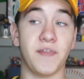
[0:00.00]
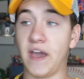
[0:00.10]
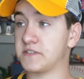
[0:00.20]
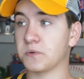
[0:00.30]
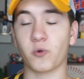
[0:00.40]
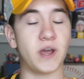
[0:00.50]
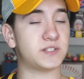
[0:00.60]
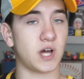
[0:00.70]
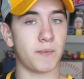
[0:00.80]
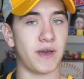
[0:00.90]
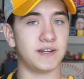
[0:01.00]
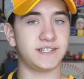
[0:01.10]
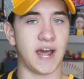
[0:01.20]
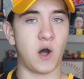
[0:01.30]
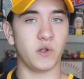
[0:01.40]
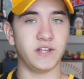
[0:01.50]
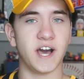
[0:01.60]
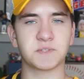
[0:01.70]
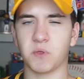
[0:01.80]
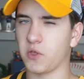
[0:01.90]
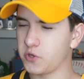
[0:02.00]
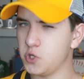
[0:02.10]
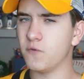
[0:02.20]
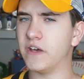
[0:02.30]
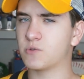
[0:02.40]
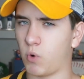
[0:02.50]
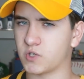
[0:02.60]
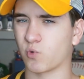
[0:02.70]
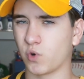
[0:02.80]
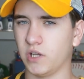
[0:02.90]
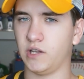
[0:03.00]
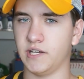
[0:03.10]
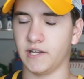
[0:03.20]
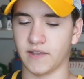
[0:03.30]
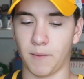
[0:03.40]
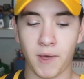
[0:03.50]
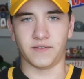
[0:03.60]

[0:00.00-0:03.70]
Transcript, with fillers: They have some great top-end talent, yes, but the youth is what's really leading them.